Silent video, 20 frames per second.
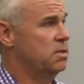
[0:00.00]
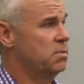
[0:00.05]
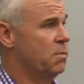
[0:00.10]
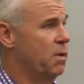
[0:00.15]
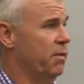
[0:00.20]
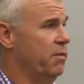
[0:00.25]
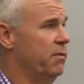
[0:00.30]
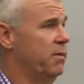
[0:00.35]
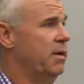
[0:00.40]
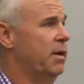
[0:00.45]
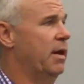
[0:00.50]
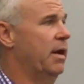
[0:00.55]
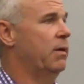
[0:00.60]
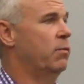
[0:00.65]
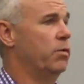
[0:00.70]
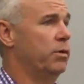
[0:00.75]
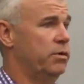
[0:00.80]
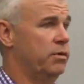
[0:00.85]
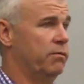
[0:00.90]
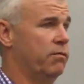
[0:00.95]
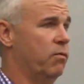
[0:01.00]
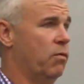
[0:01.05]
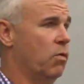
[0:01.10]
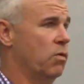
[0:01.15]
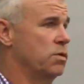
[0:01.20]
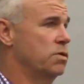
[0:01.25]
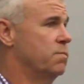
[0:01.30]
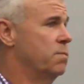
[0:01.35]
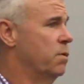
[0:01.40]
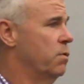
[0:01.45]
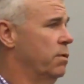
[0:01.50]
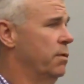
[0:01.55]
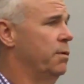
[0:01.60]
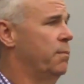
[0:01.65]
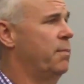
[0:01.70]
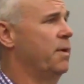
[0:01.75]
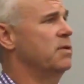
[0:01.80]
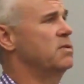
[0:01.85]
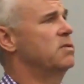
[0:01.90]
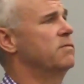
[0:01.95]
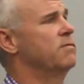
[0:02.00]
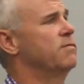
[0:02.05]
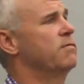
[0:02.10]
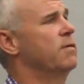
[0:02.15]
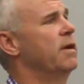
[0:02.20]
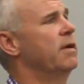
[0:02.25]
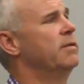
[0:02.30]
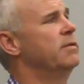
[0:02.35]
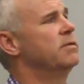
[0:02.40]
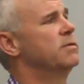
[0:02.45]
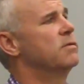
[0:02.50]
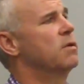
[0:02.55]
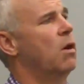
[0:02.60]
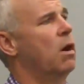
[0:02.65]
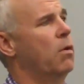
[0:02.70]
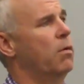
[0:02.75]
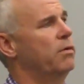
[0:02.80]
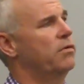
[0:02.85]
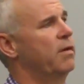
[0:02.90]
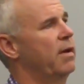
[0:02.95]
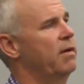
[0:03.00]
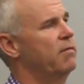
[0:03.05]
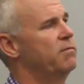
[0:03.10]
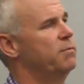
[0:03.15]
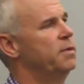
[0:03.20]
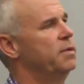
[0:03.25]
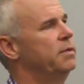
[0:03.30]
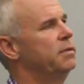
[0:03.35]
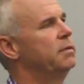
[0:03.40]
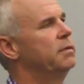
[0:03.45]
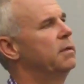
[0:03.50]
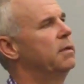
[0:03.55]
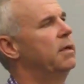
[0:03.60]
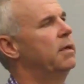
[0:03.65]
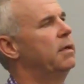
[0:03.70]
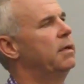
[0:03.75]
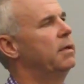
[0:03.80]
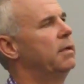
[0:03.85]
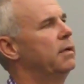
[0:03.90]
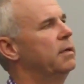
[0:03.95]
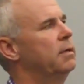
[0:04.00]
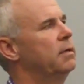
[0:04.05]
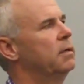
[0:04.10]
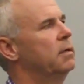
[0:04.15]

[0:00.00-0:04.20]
His mother and I were divorced, but we're the best of friends, always have been. And, uh,